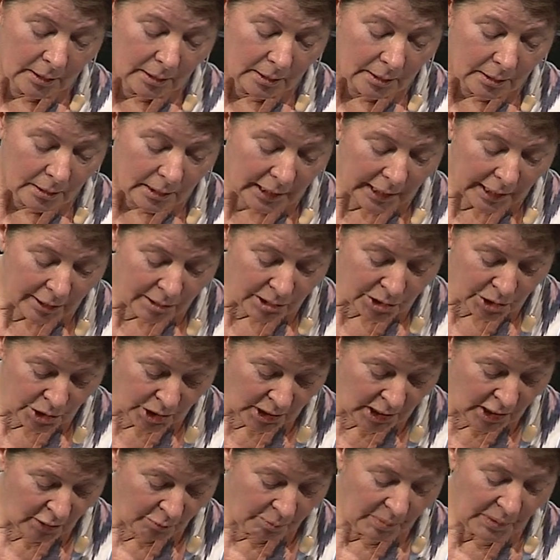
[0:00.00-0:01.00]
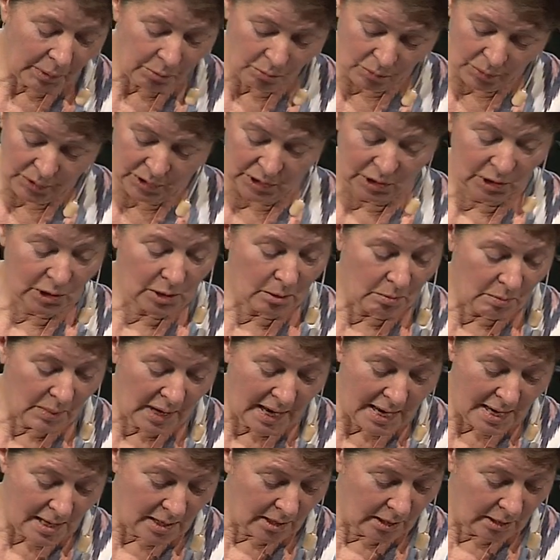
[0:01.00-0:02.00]
Their achievement was to
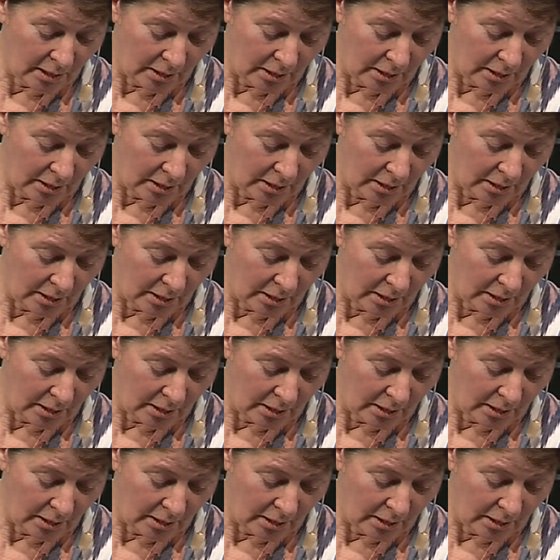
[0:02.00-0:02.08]
make